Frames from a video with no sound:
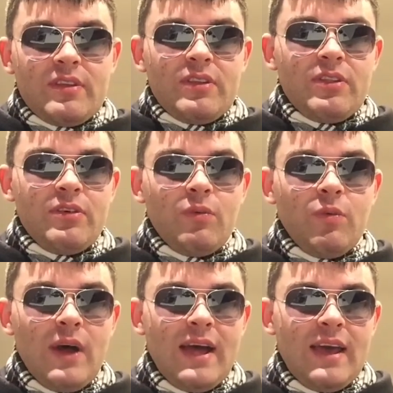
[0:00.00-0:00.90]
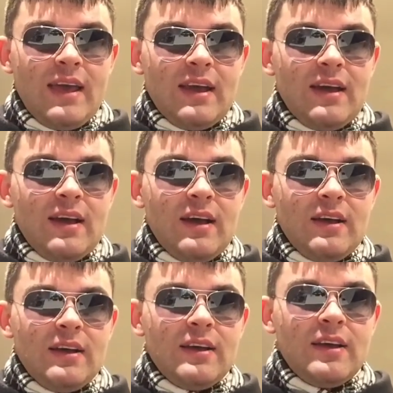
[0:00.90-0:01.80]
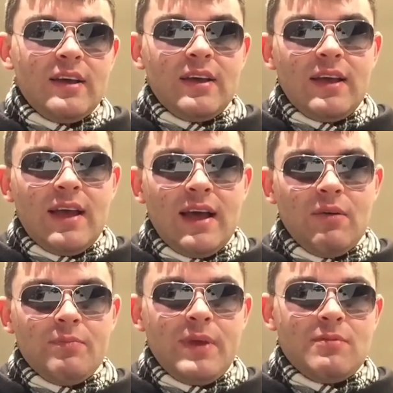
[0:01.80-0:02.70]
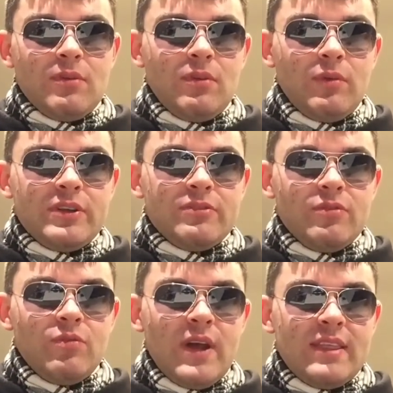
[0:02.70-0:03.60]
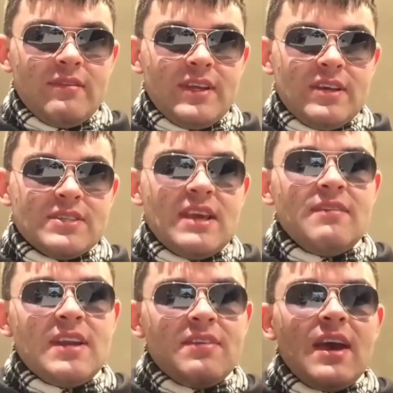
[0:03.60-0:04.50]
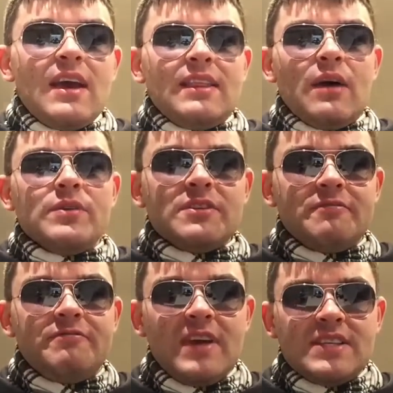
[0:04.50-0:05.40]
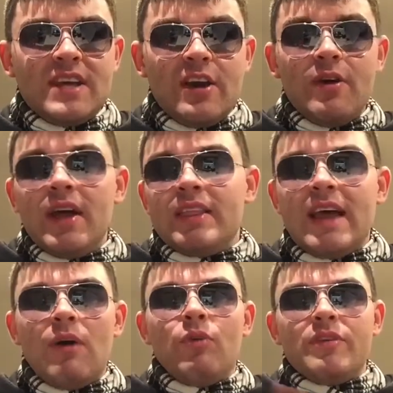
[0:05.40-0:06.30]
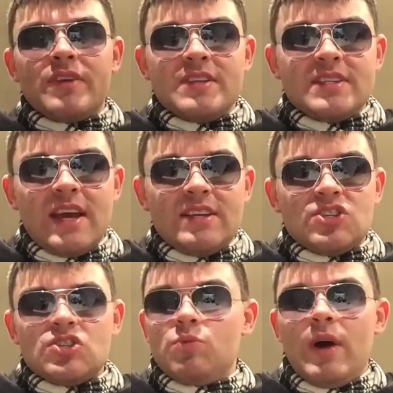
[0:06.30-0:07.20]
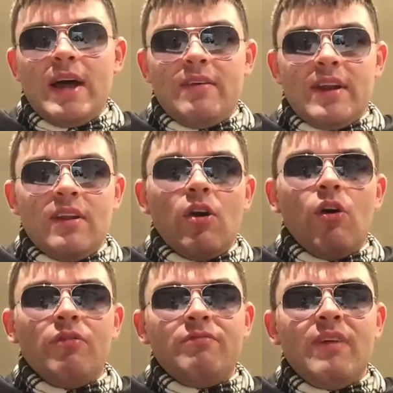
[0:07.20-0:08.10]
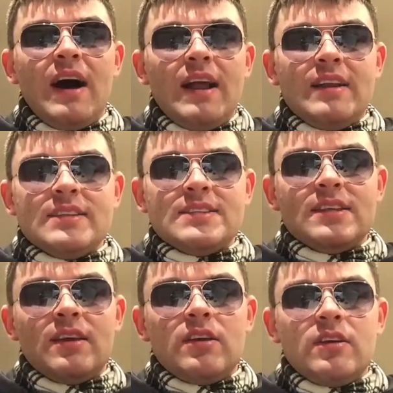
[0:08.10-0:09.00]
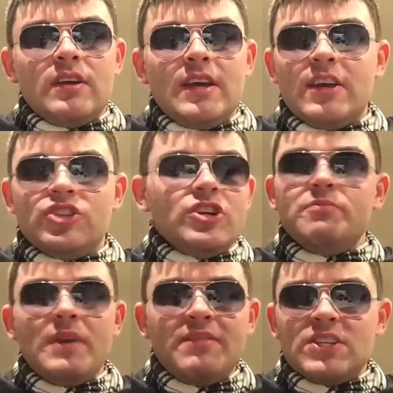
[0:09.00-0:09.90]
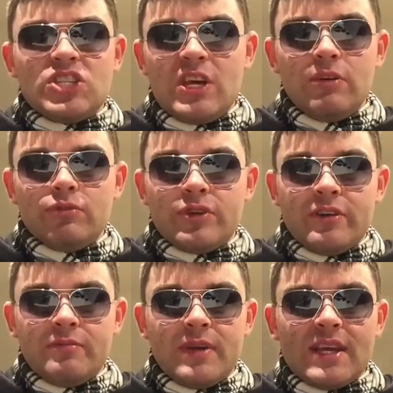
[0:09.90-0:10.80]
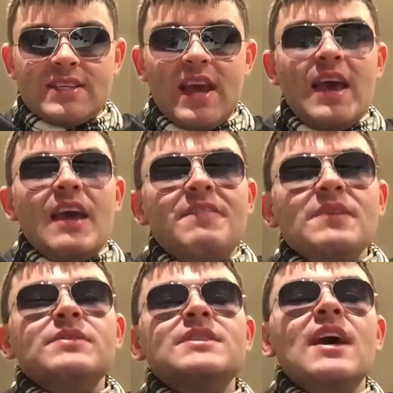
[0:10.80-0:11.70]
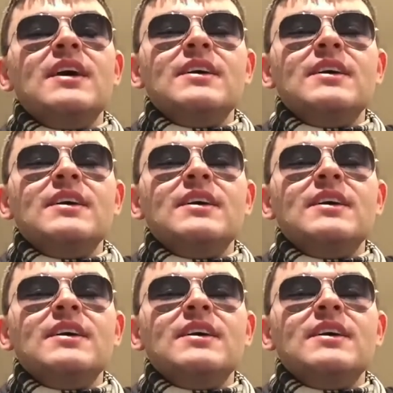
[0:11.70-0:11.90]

the way how people would rate their videos. Even if there was a video that would have contained swearing or violence, it shouldn't be for children, because if it was